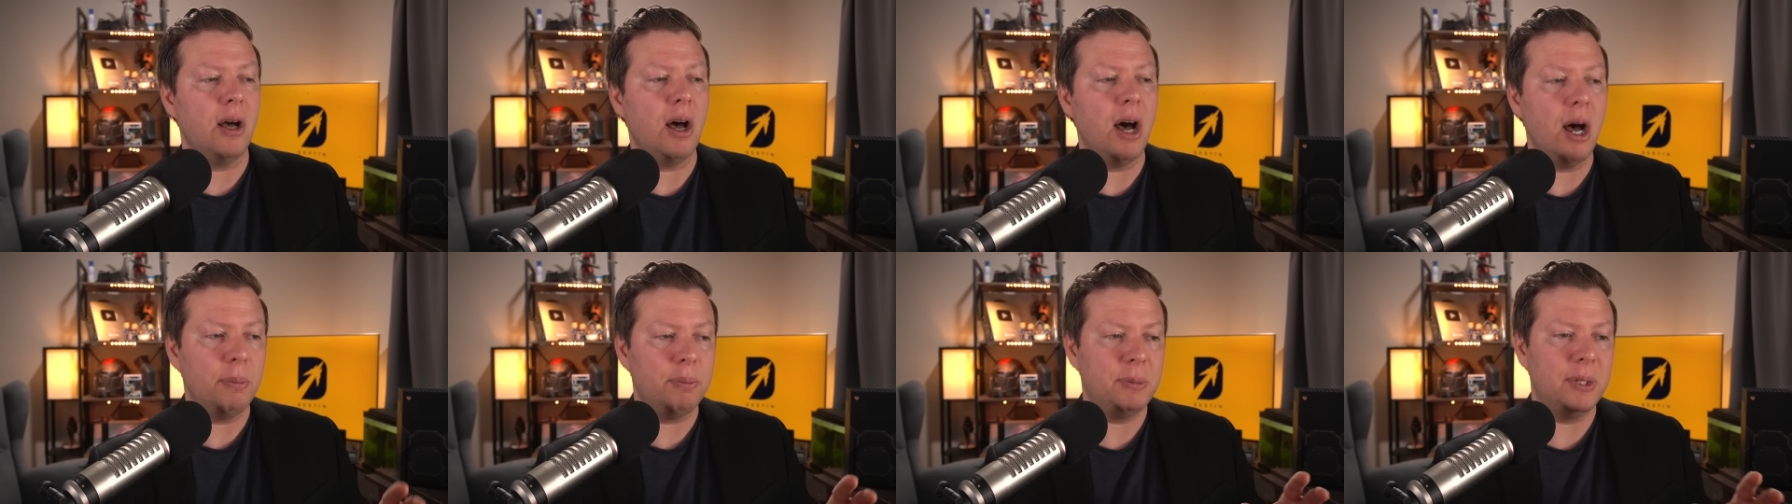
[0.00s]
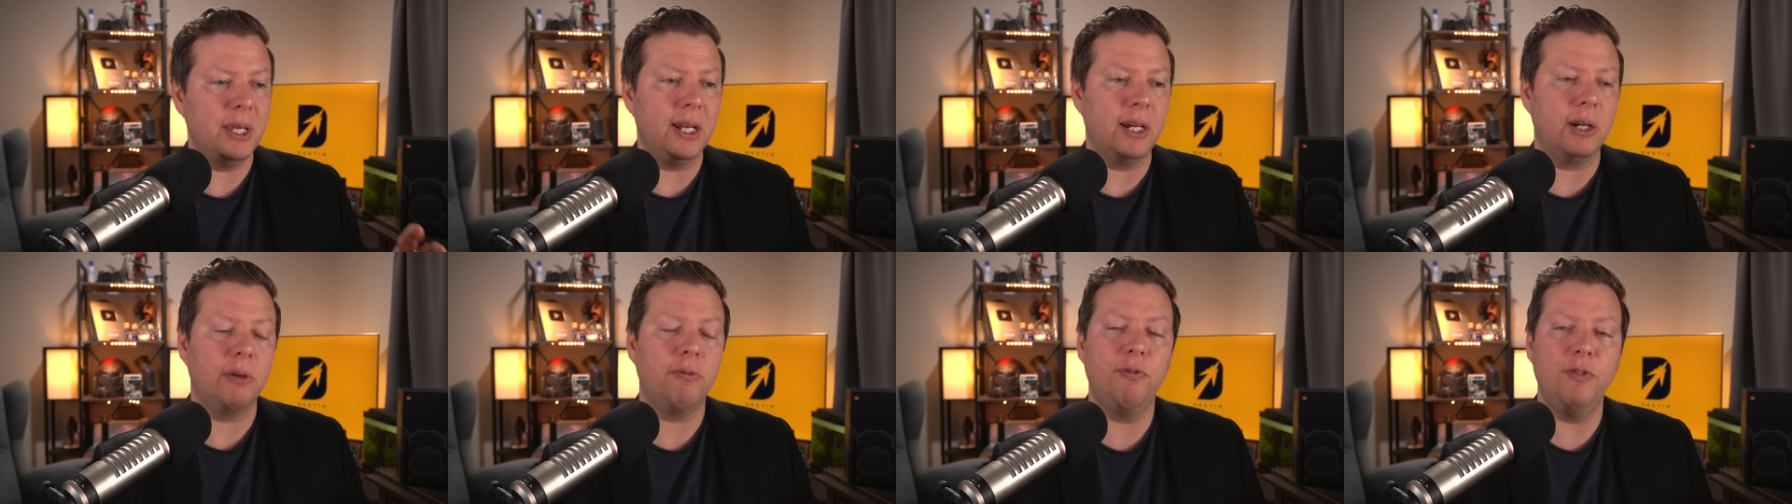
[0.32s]

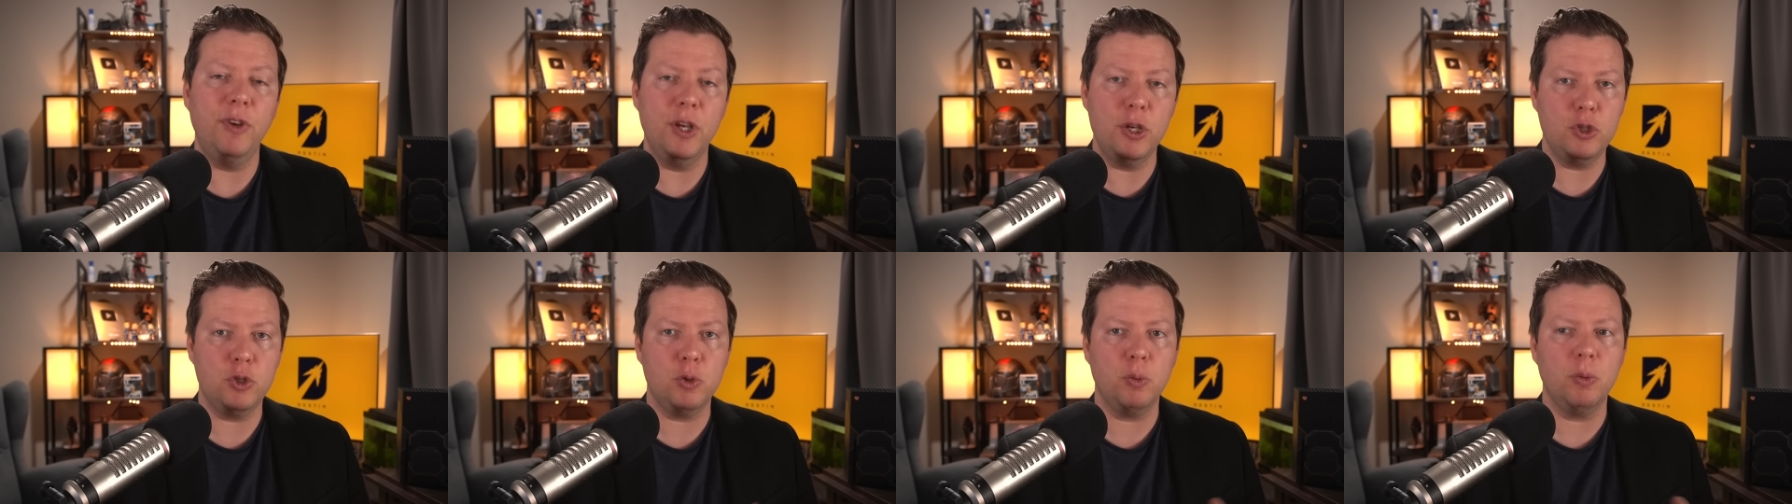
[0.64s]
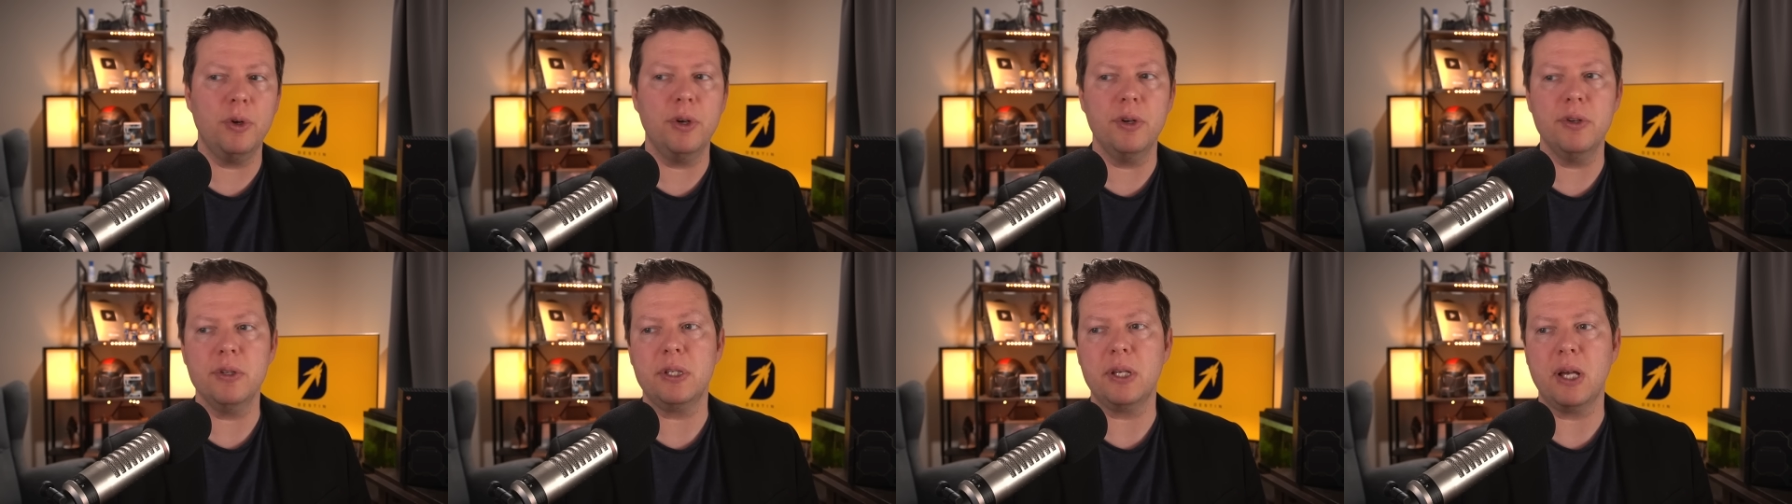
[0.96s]
updated
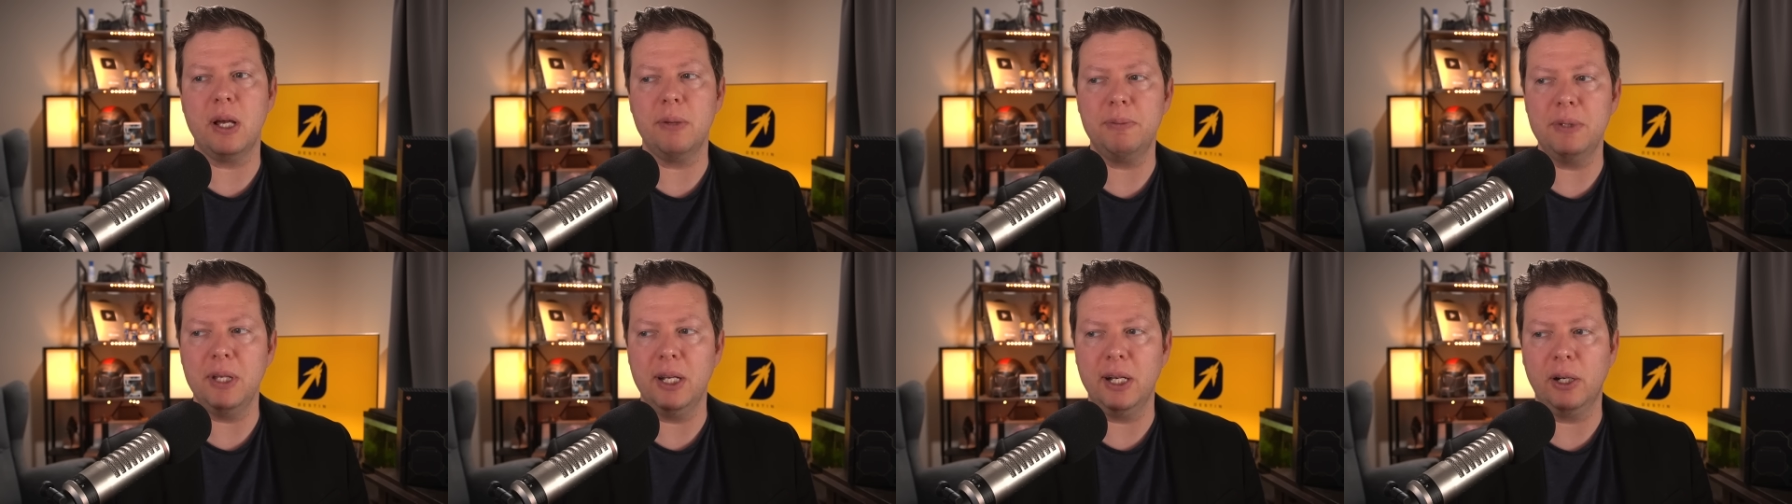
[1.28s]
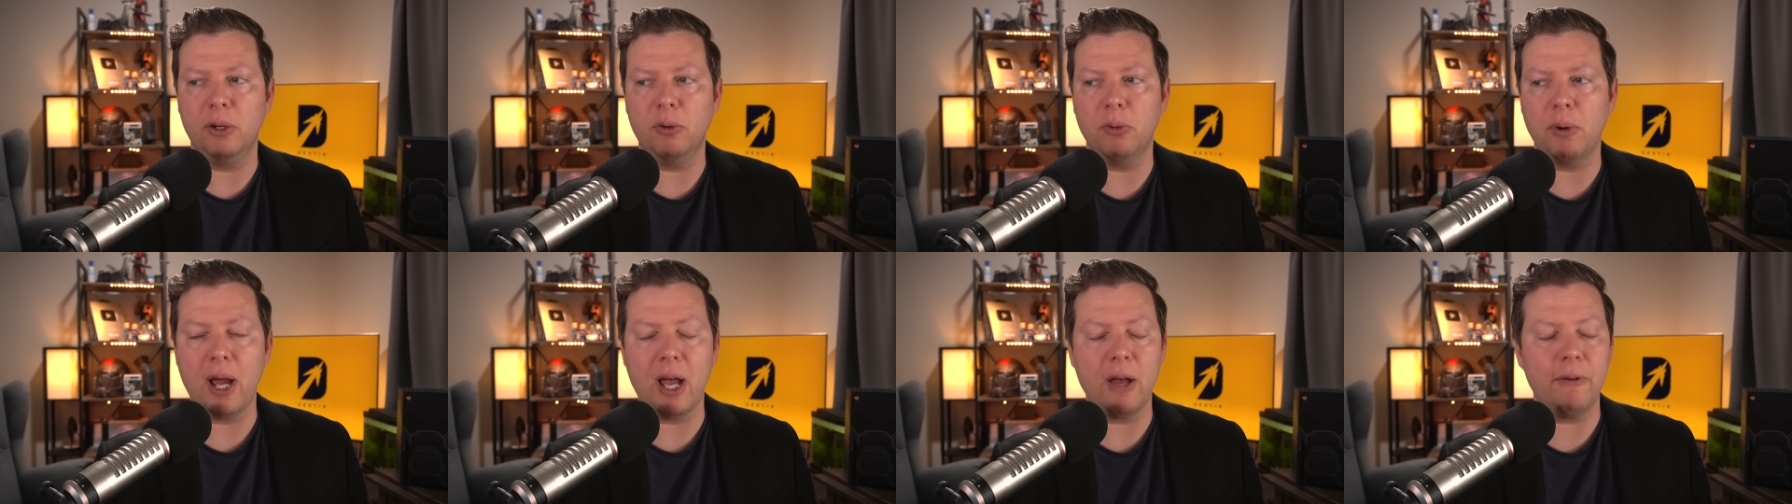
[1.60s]
visuals, updated
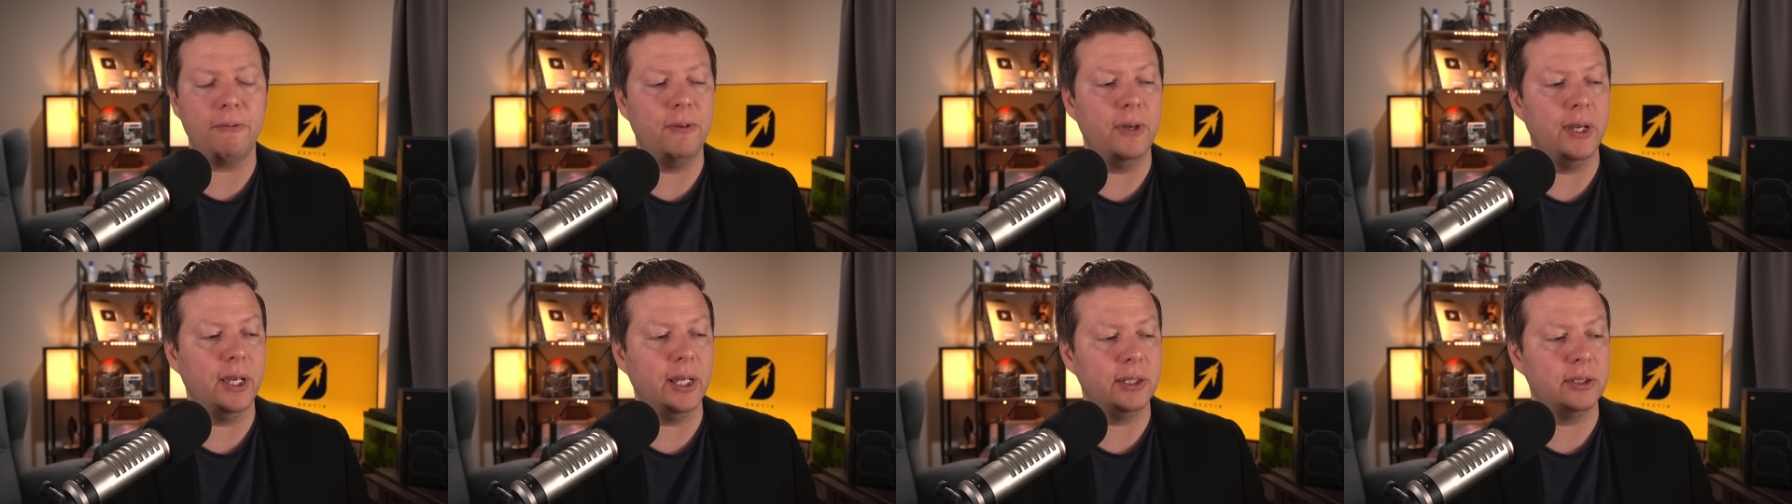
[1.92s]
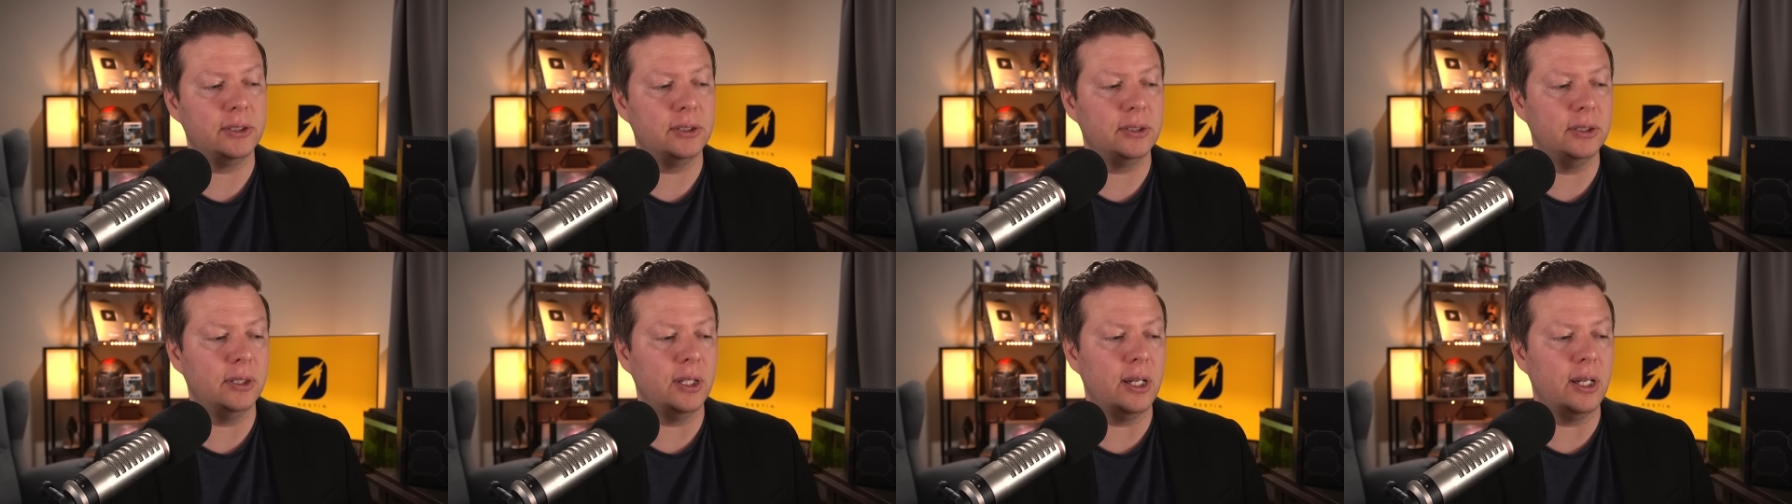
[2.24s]
graphics,